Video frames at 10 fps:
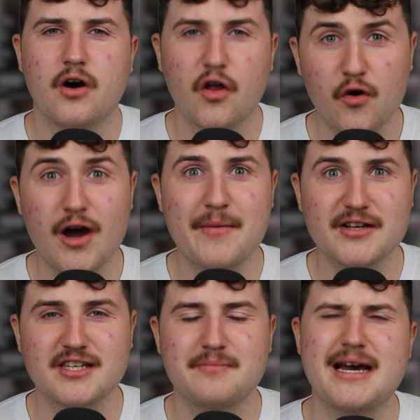Although I
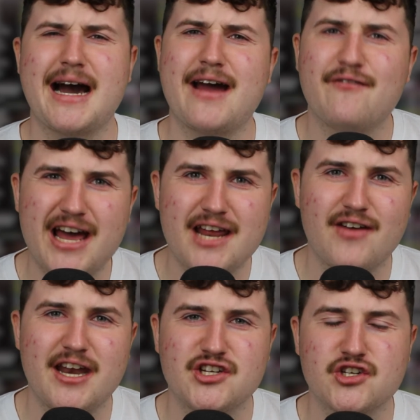must admit I am very,
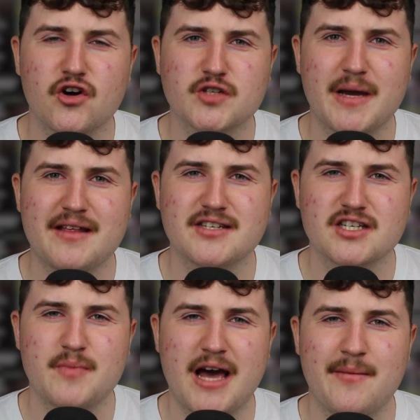very shocked by this
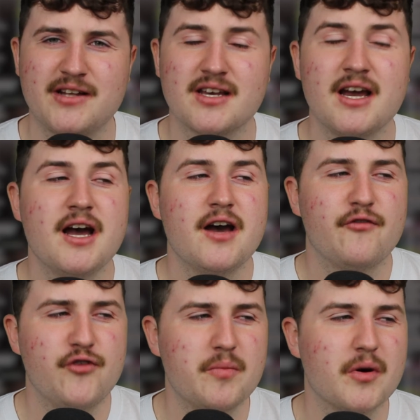experiment.
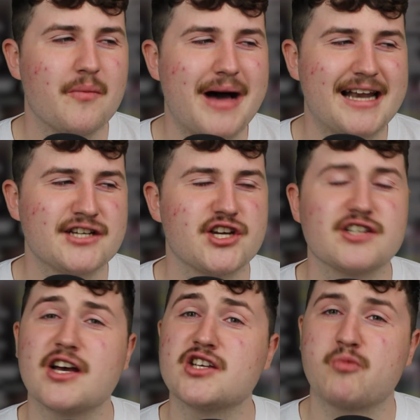Football Manager
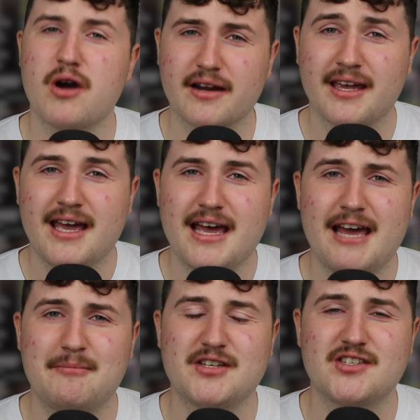does work
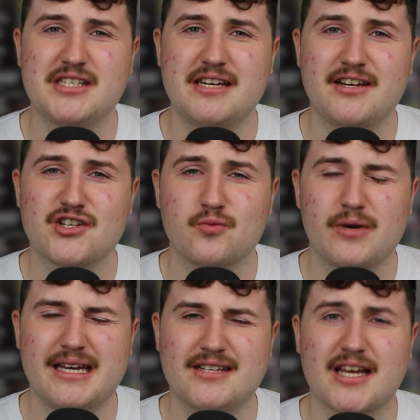in mysterious
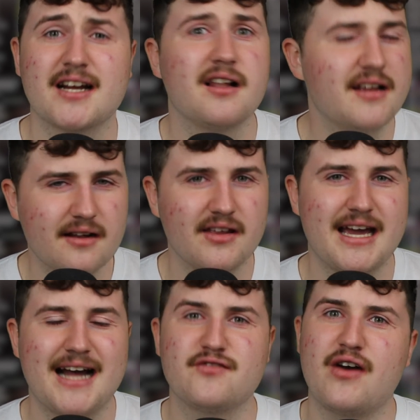ways, and clearly
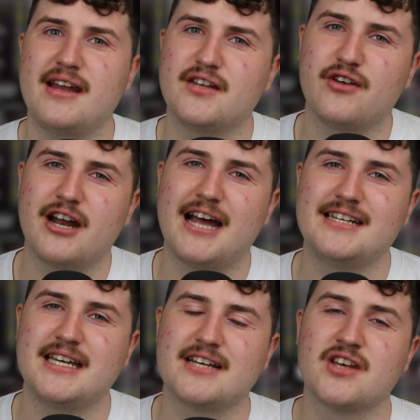had very different
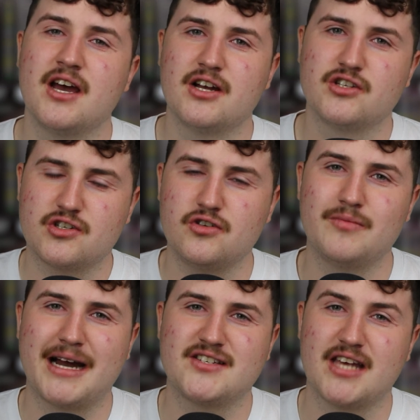ideas to
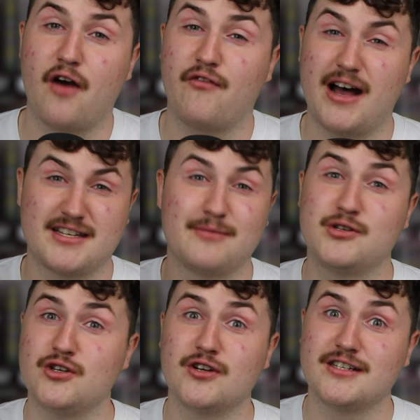myself, as I'm
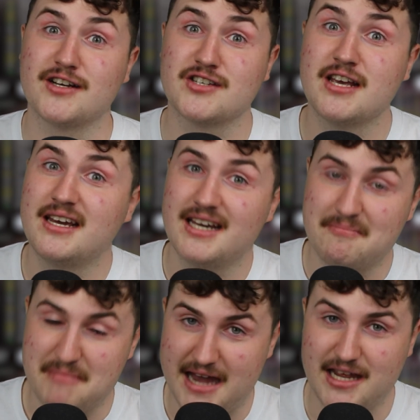sure it does
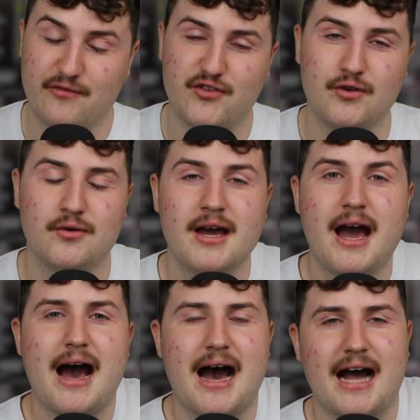many of you
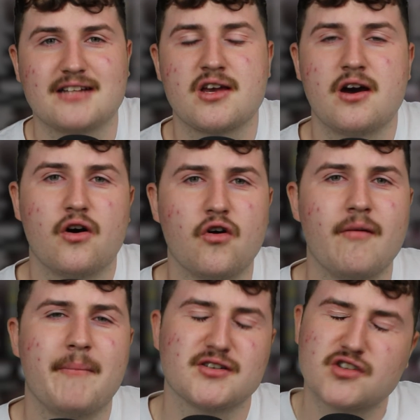at
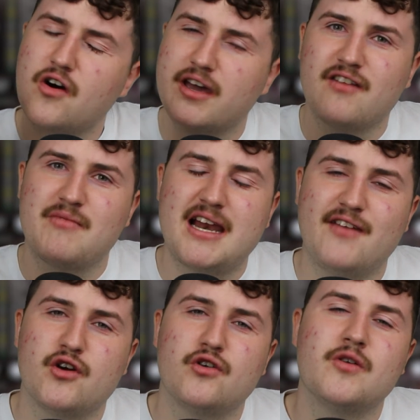home. But talking of many
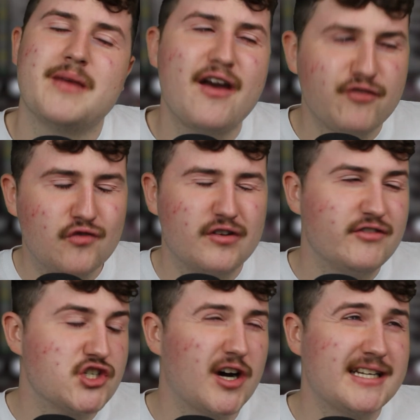of you at home, if you've
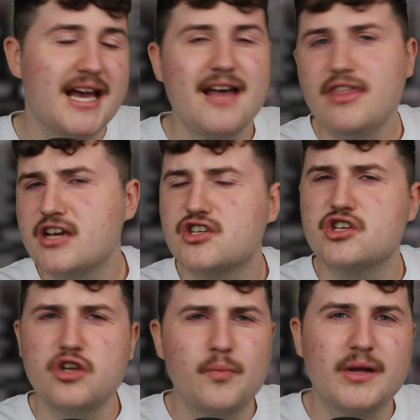enjoyed this
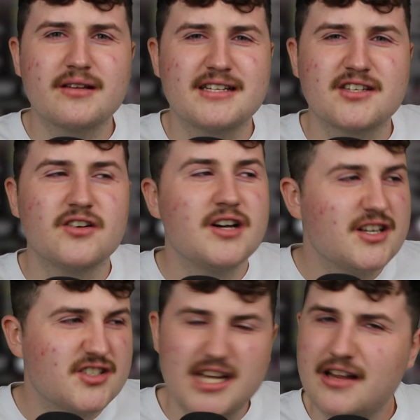stupid little,
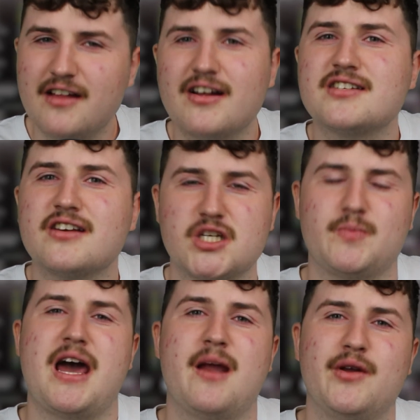silly little
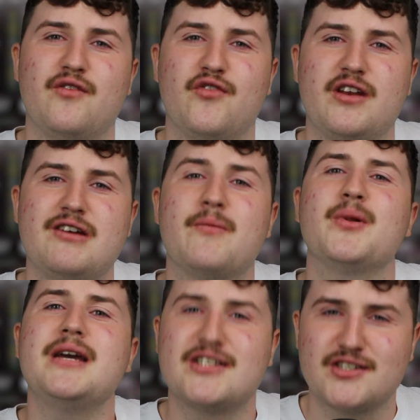experiment video,
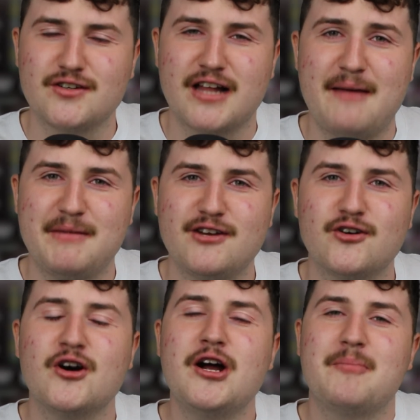please do let me
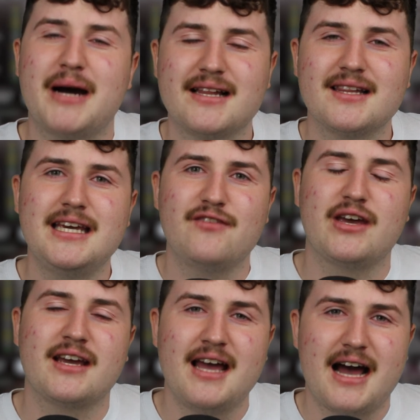know by
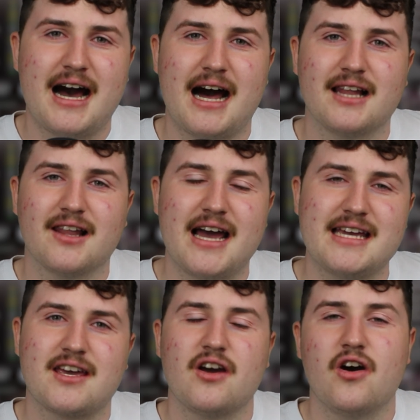leaving a
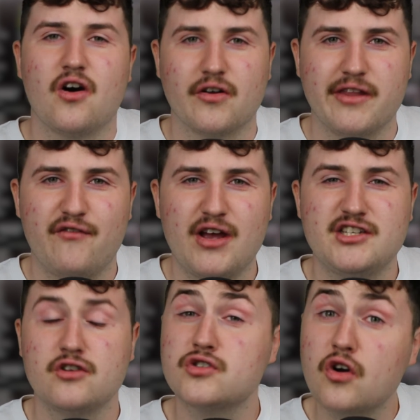like on the
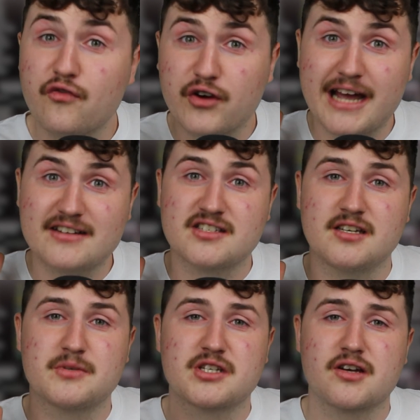video. Don't forget to
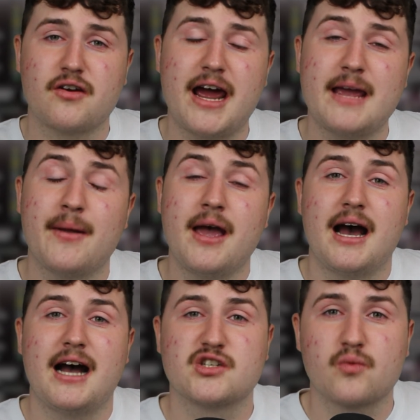subscribe
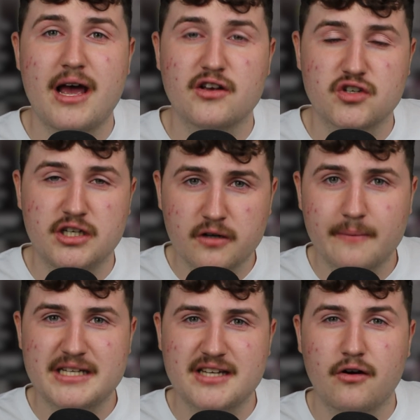as well, so you
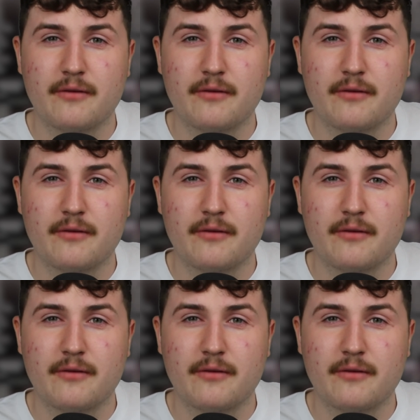don't miss out